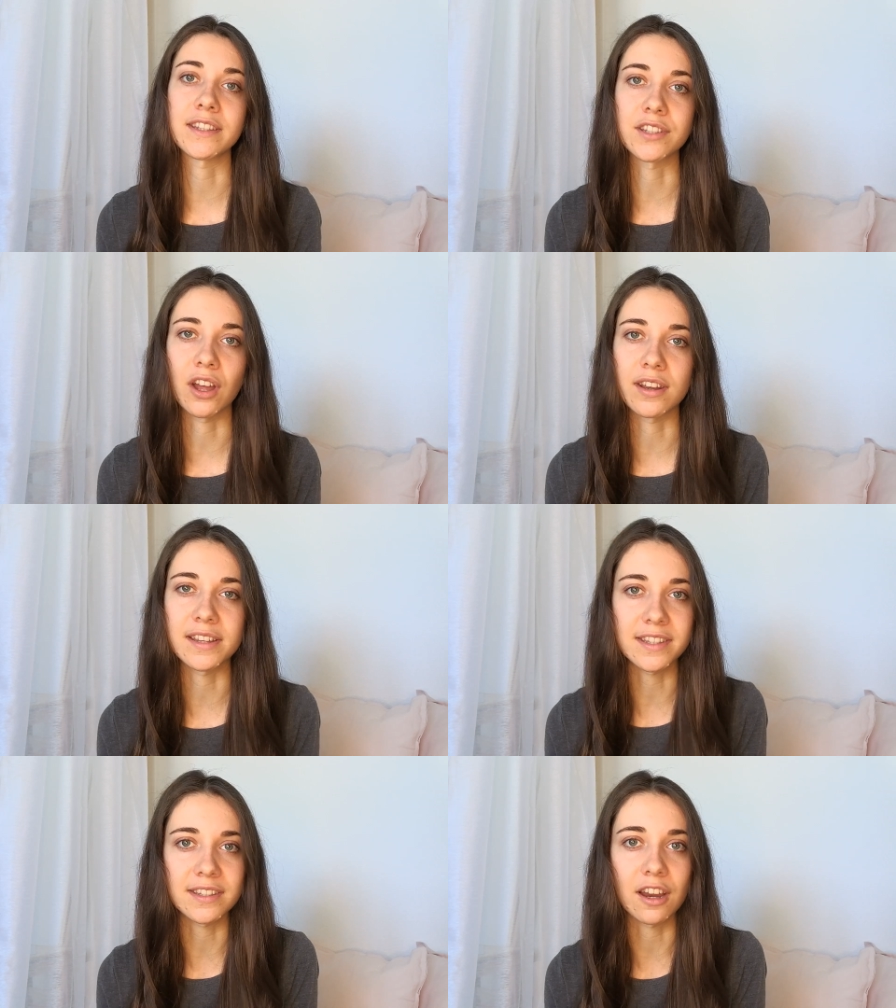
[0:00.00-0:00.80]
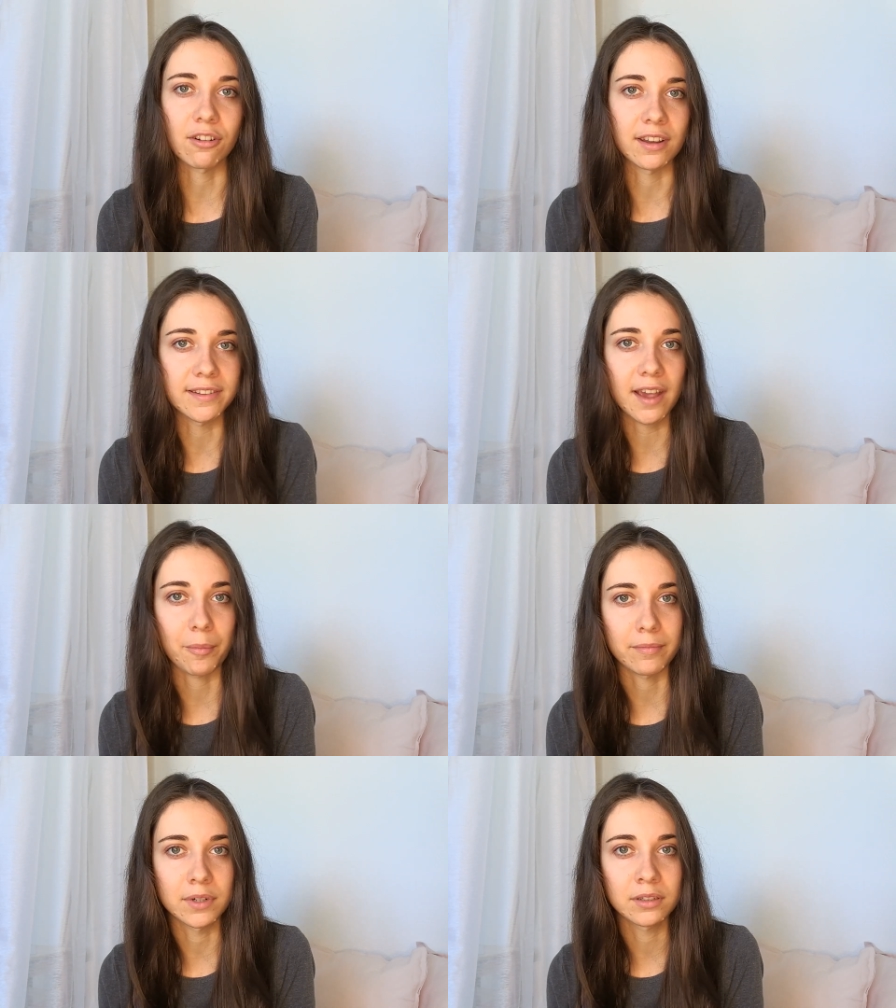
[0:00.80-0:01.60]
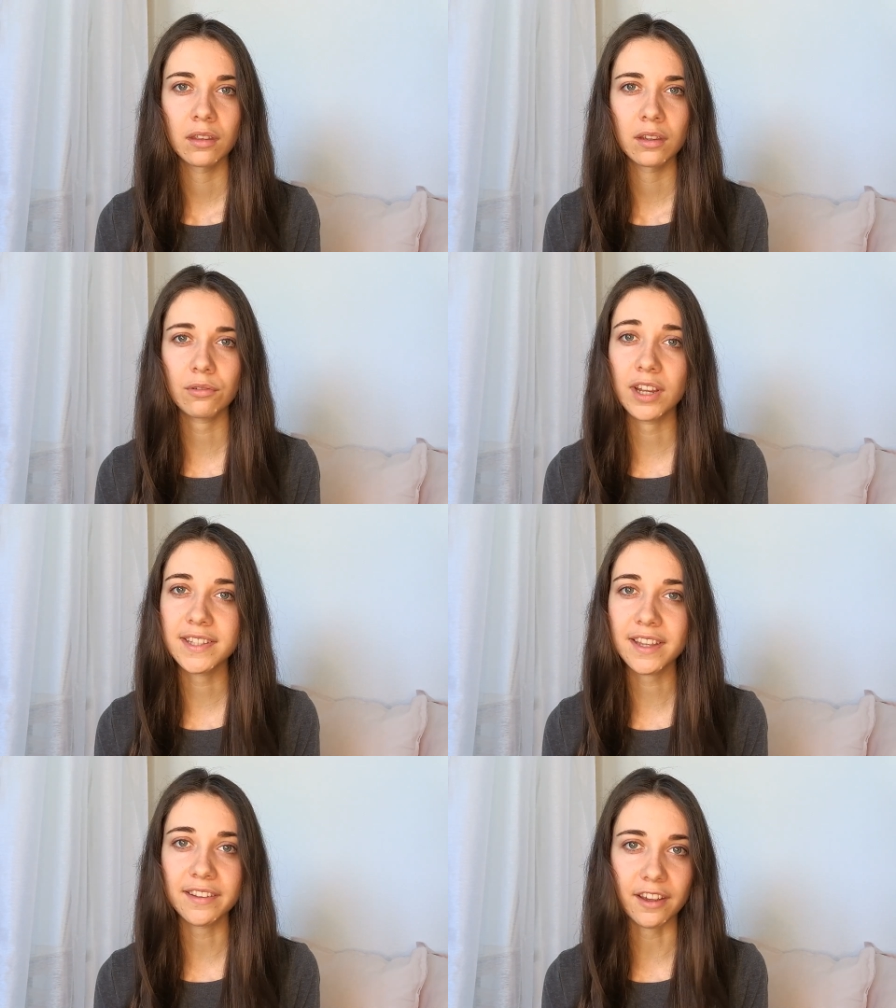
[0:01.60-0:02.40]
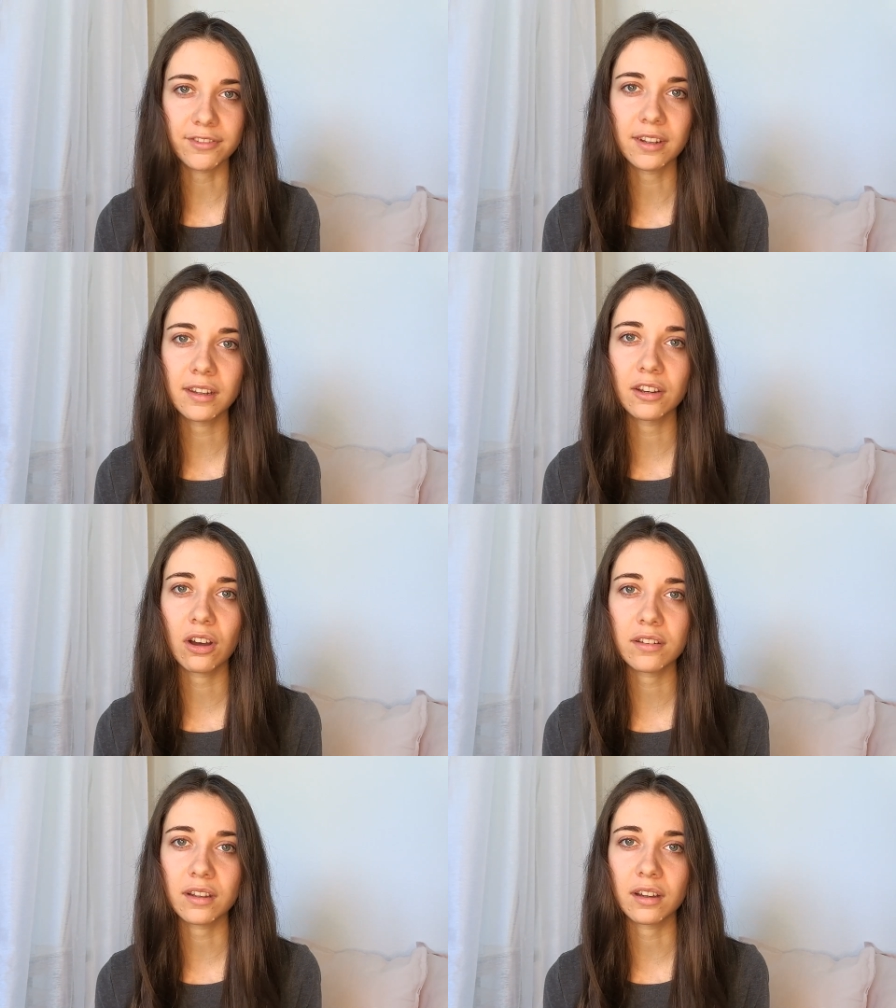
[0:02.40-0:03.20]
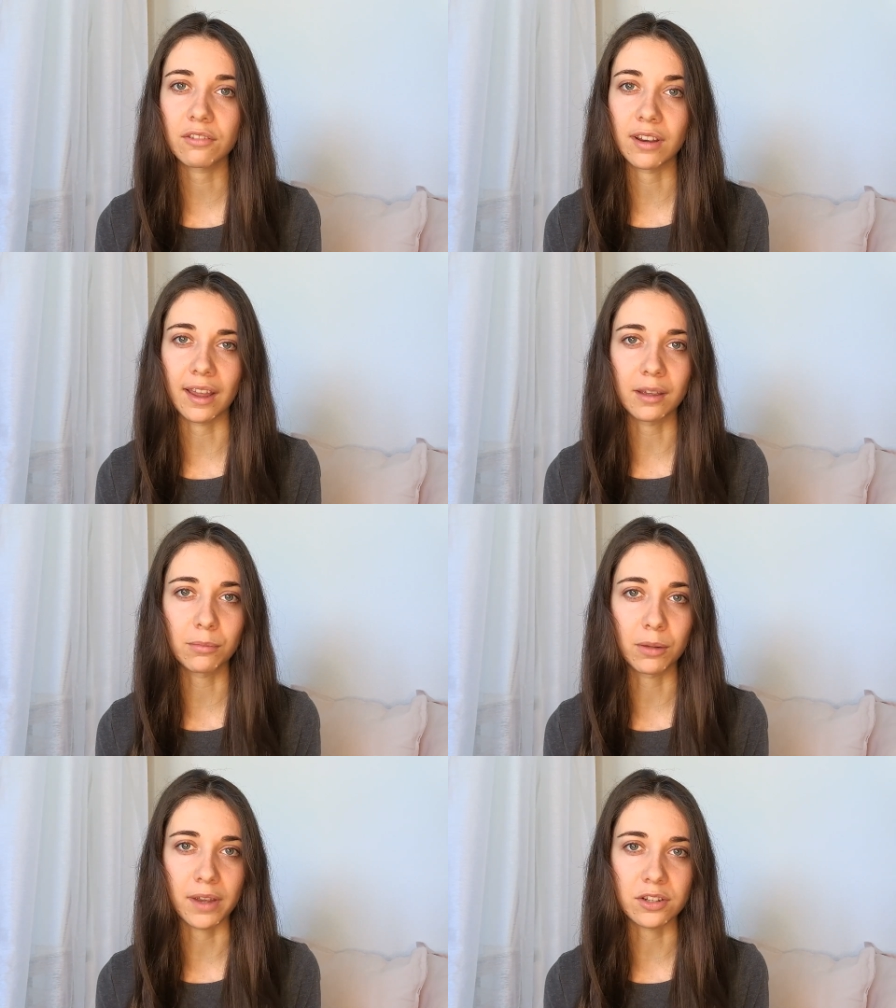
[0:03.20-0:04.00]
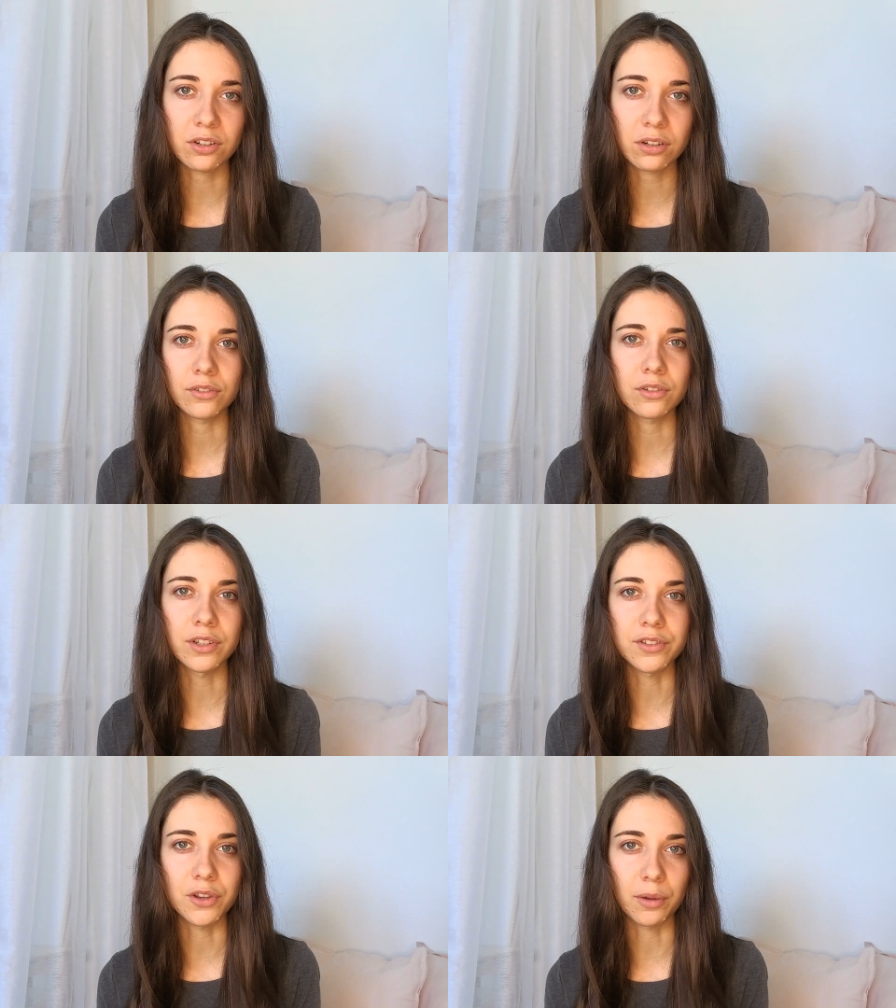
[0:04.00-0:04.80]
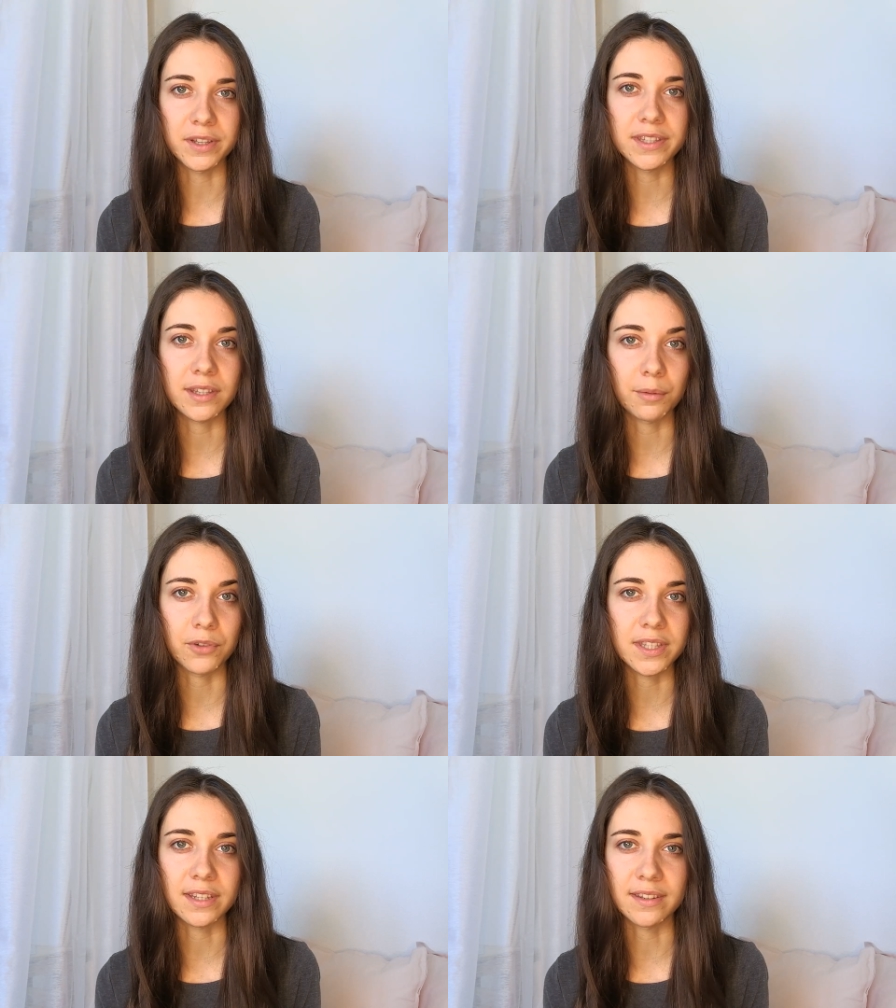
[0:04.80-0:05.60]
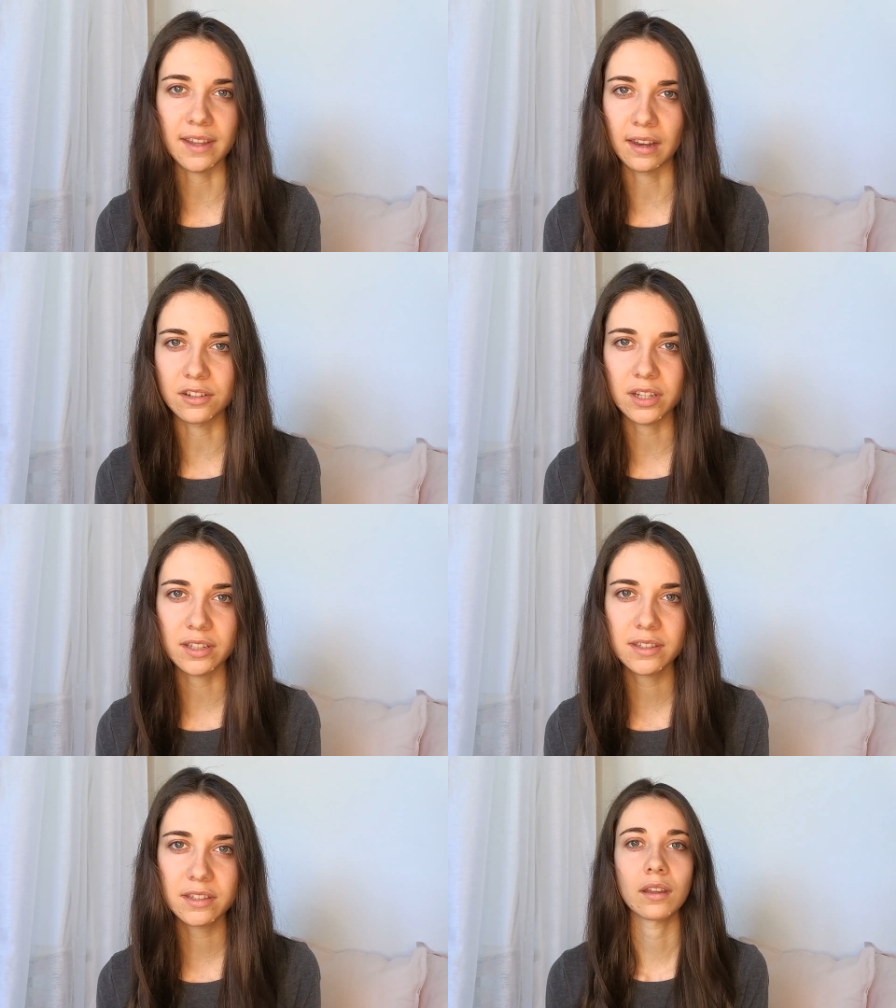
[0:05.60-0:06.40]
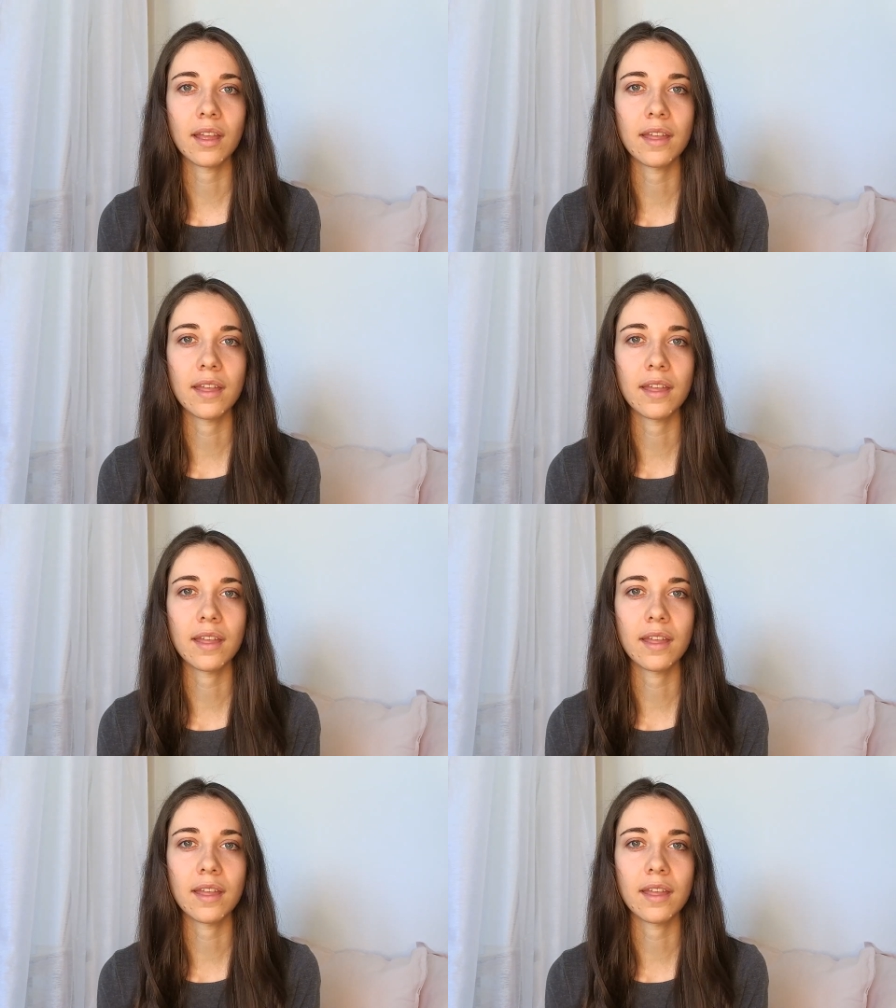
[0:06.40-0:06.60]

is not necessarily dumb. Grades are definitely not a reliable measure to determine someone's intelligence,